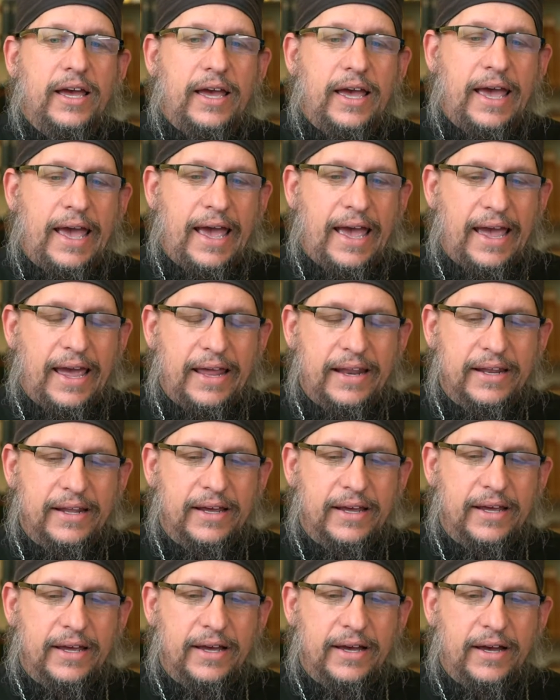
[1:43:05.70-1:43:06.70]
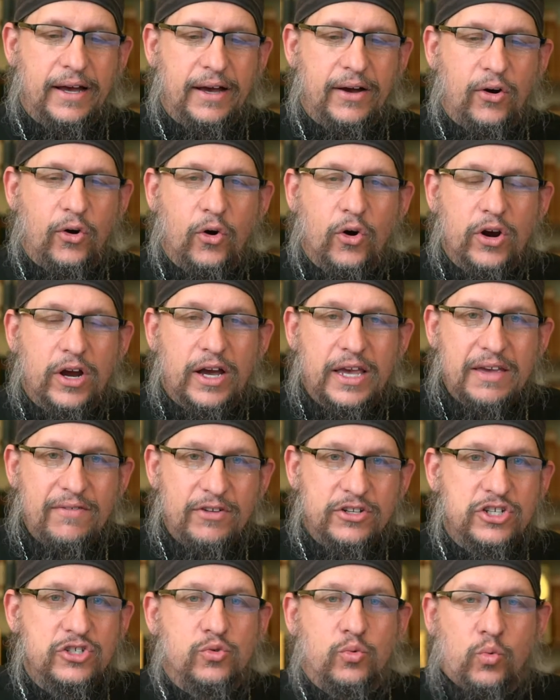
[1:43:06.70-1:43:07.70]
and uh, or
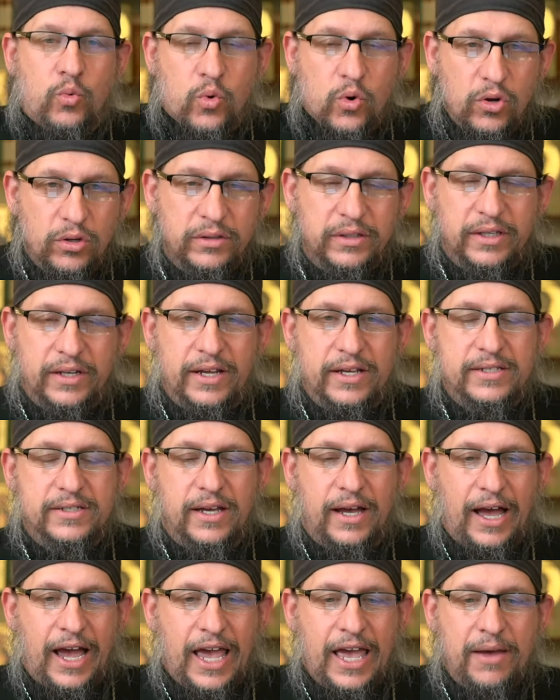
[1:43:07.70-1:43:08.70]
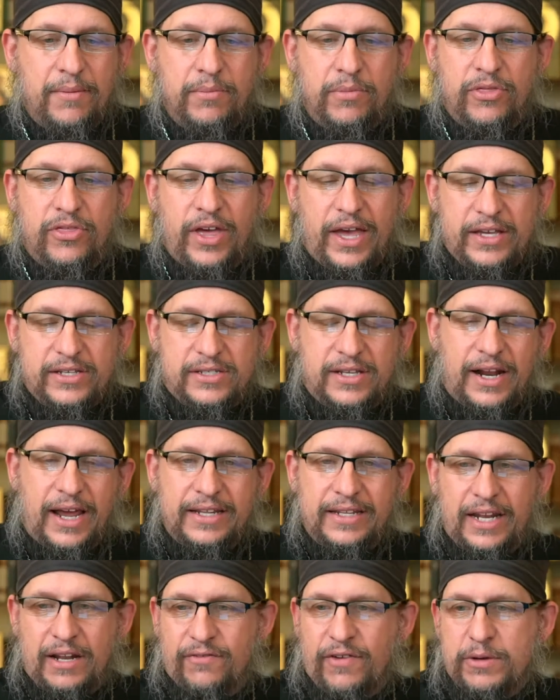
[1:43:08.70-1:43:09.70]
even just worldliness i am this and
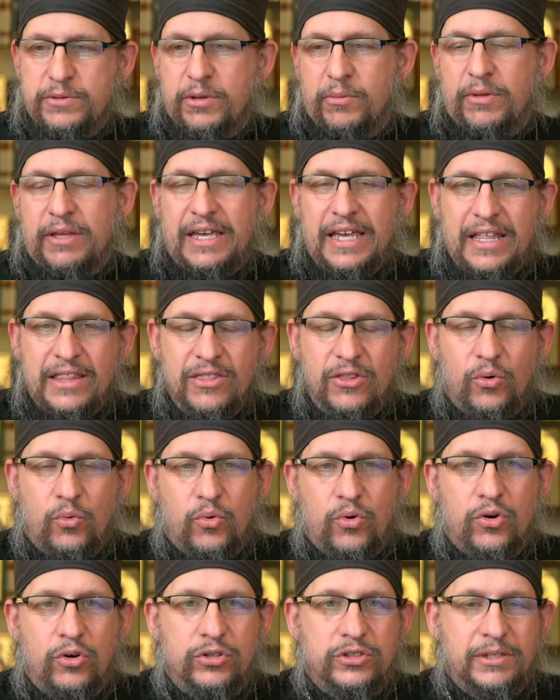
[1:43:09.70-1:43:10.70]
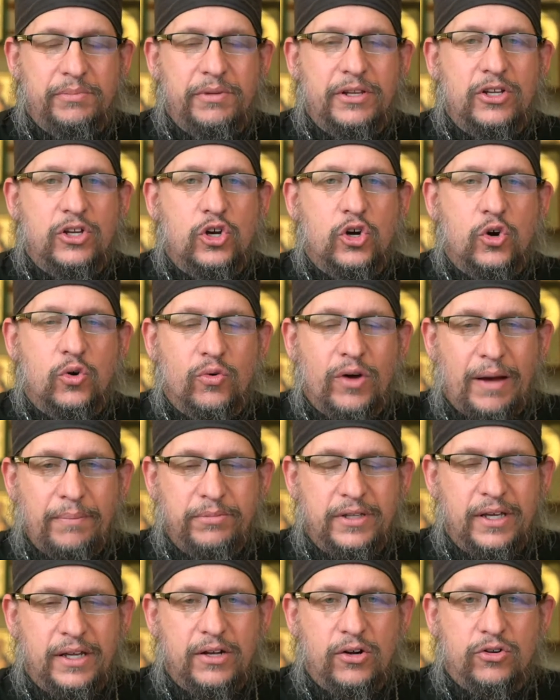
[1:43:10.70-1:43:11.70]
identify something in the world something
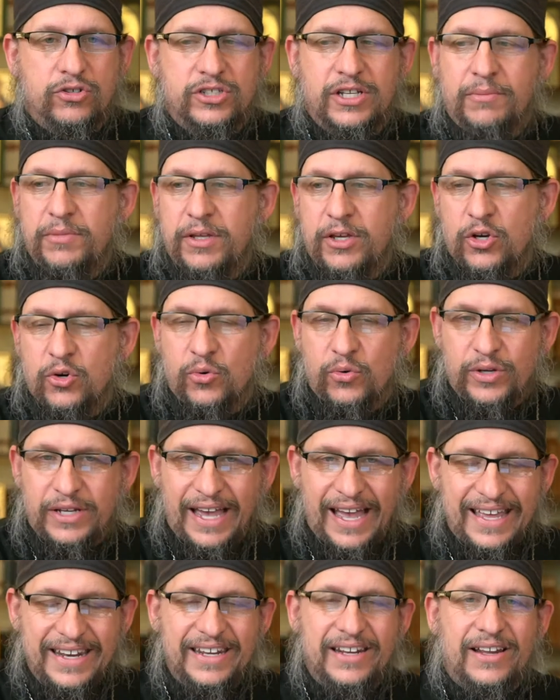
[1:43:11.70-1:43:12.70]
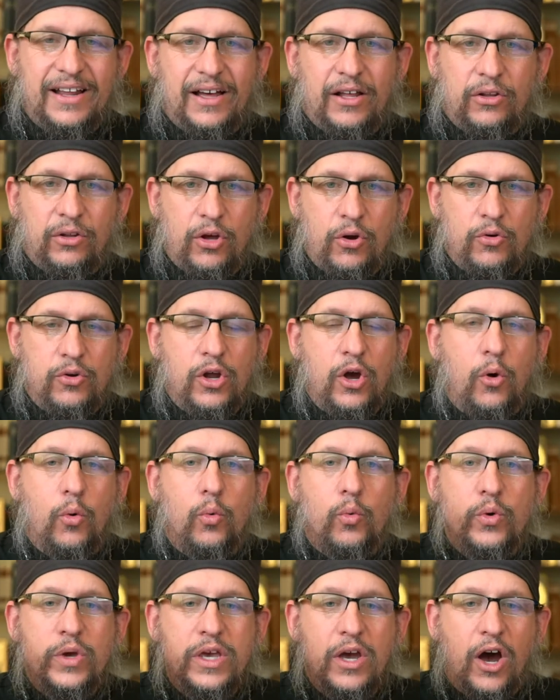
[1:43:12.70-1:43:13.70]
corrupted or something created alone no
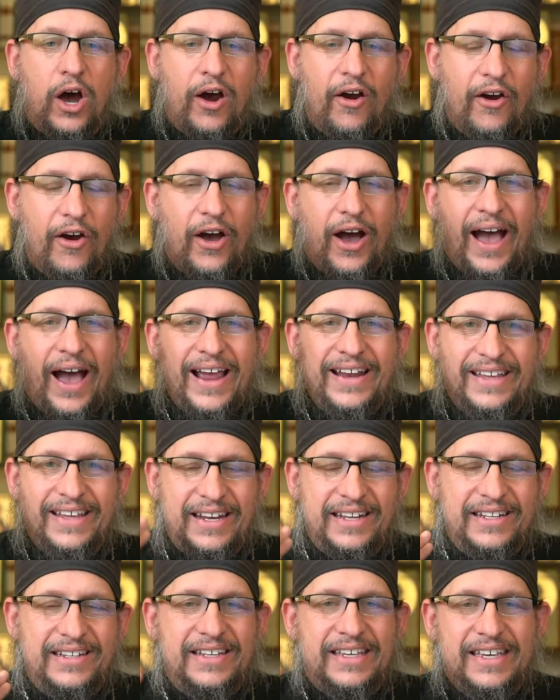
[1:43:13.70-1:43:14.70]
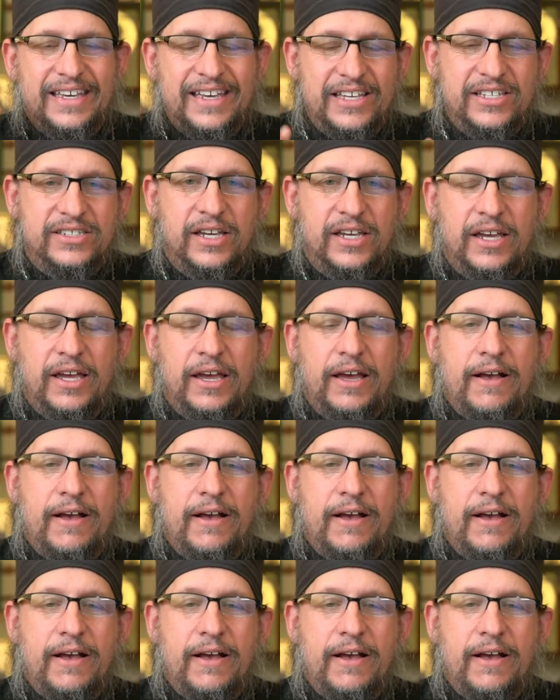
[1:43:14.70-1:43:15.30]
we our identity is